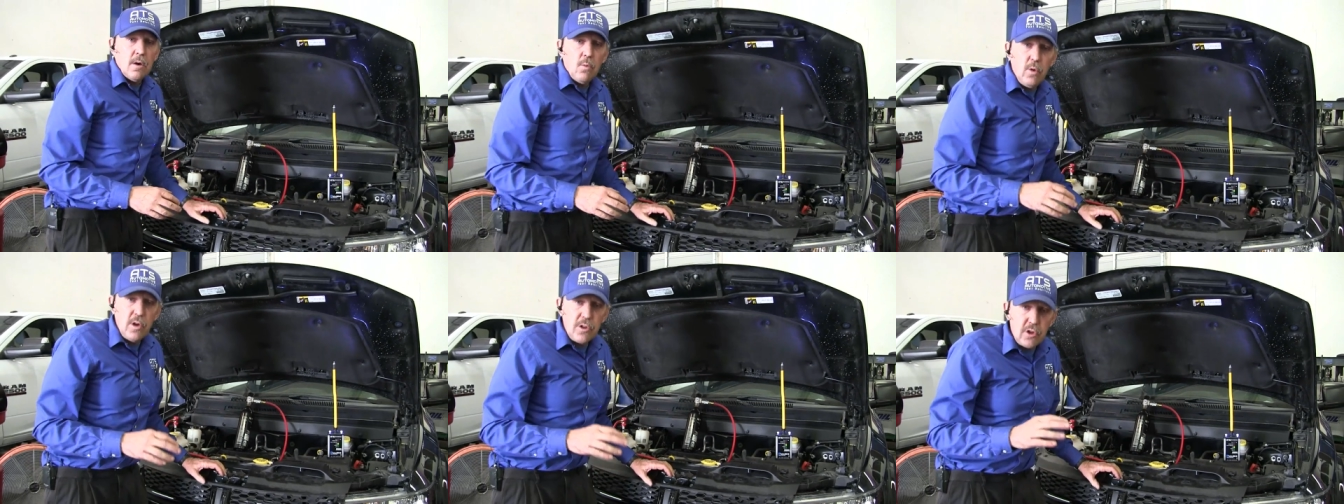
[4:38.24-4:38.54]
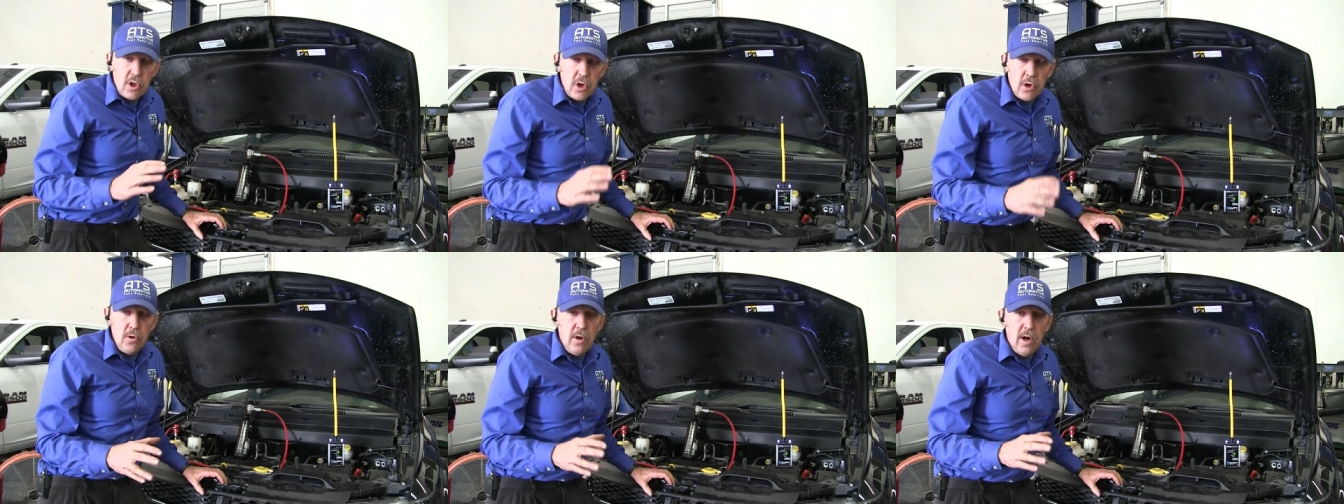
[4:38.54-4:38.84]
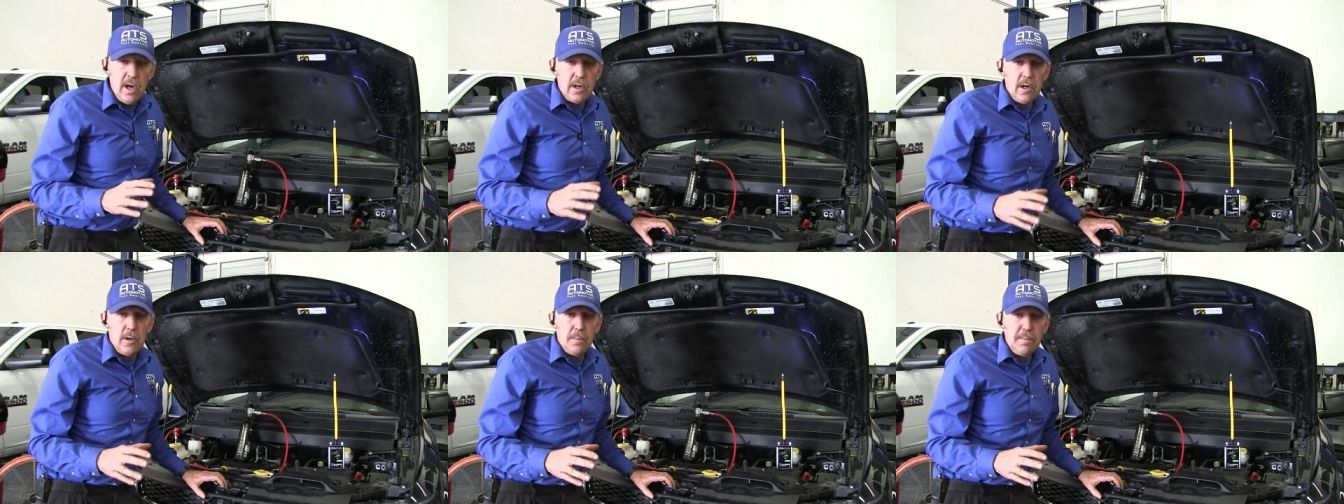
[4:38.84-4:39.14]
with
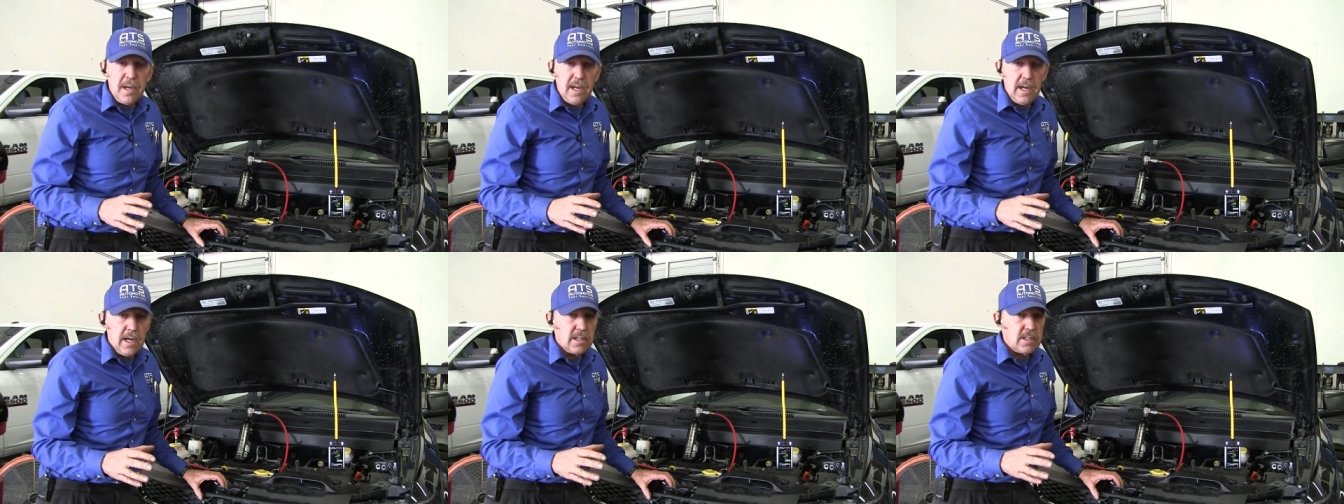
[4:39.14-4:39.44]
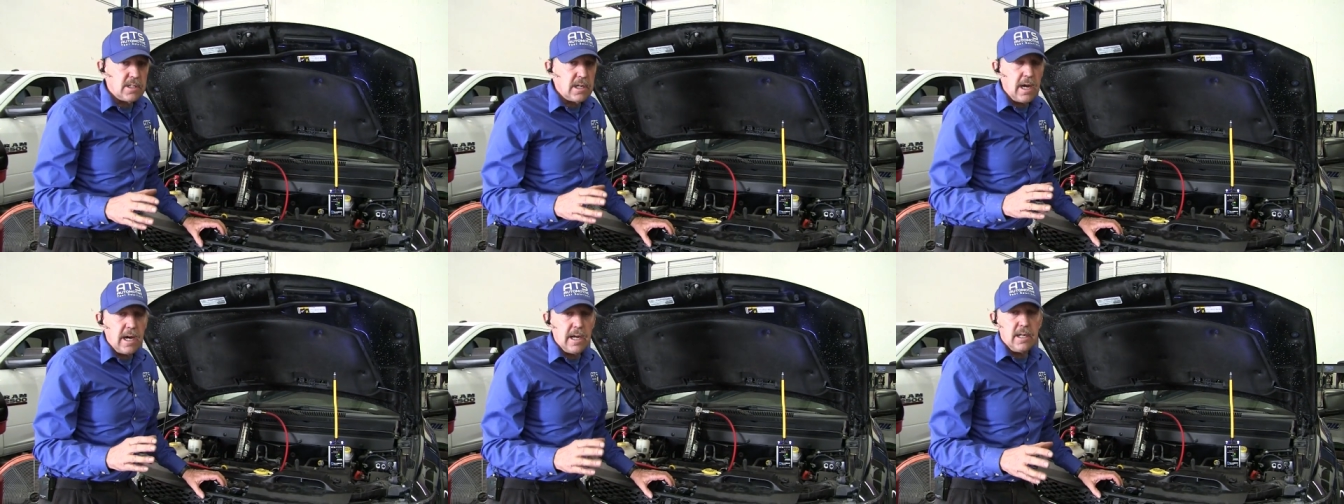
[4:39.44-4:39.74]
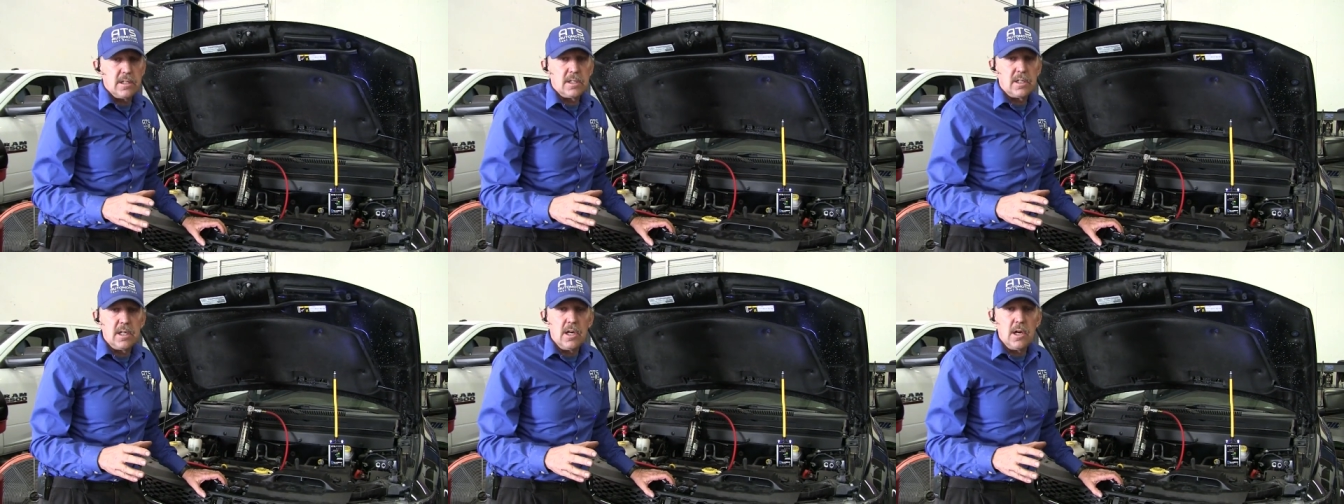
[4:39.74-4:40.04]
200 psi
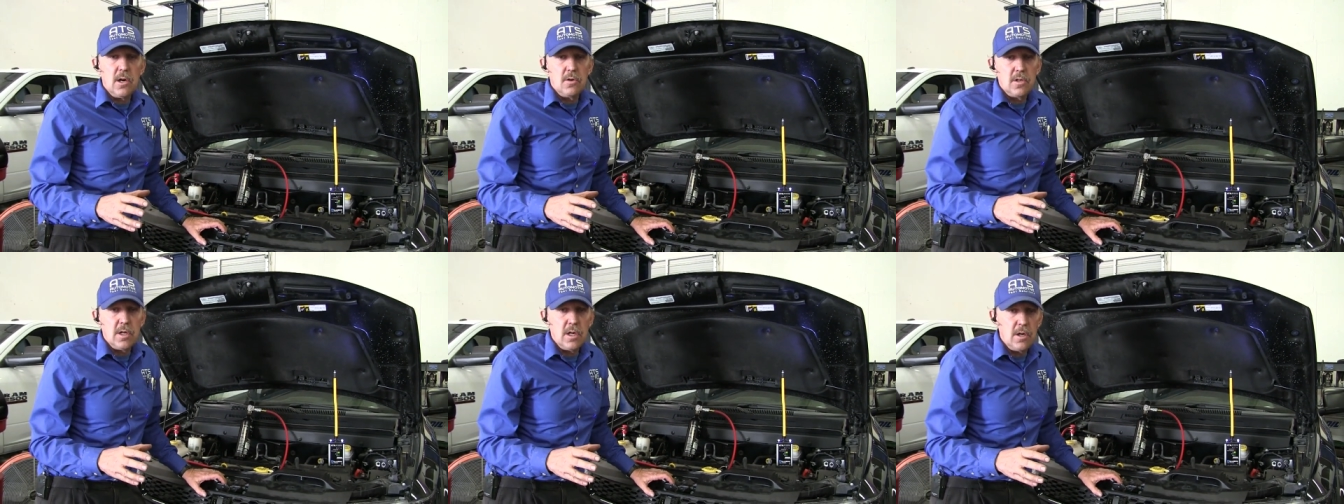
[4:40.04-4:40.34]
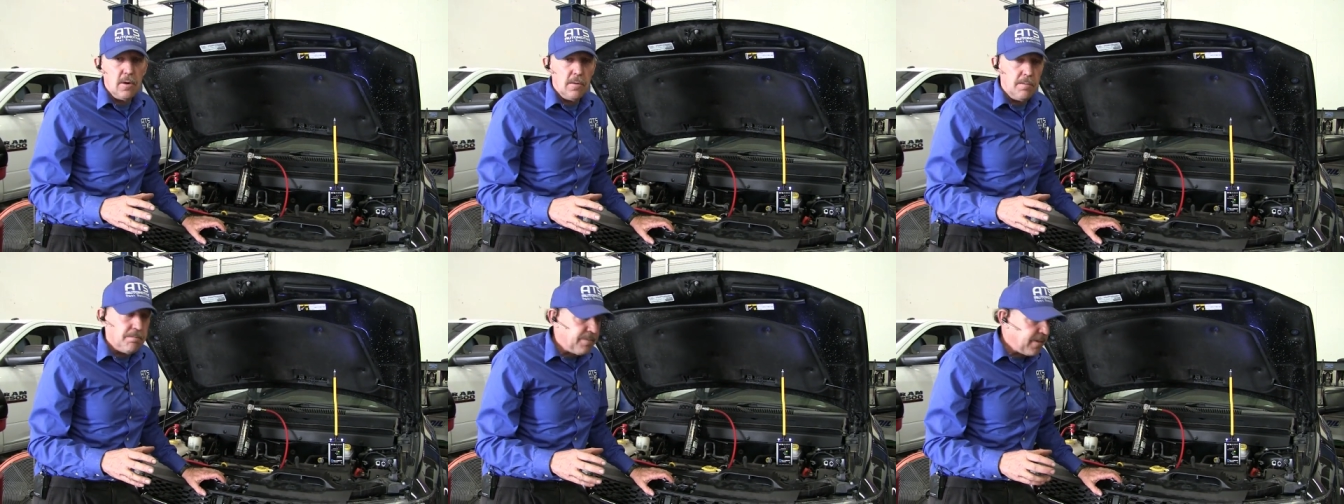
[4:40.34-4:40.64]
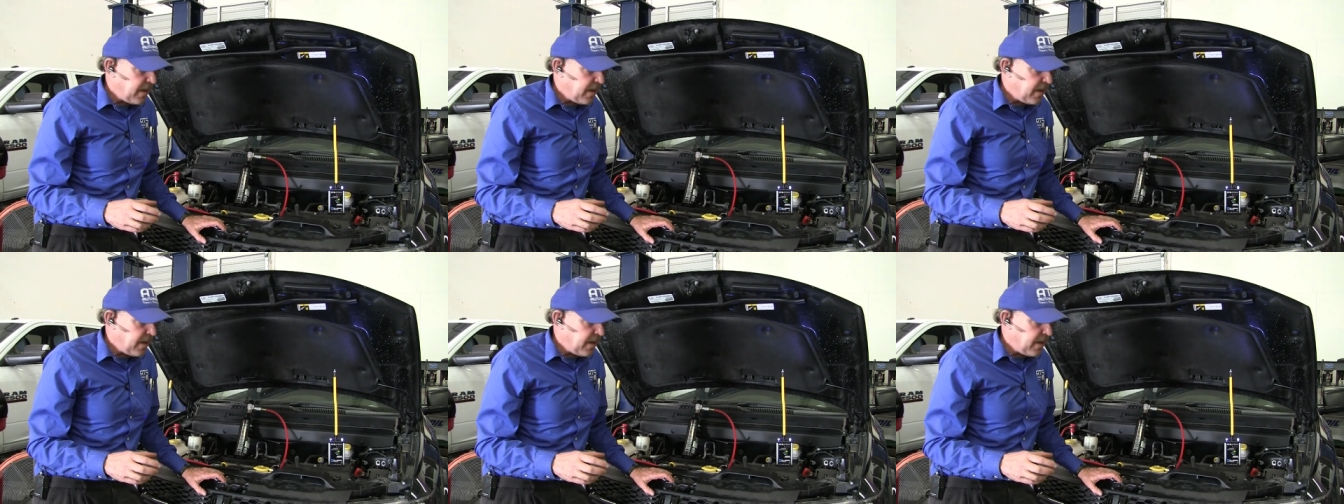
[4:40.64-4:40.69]
of CO2.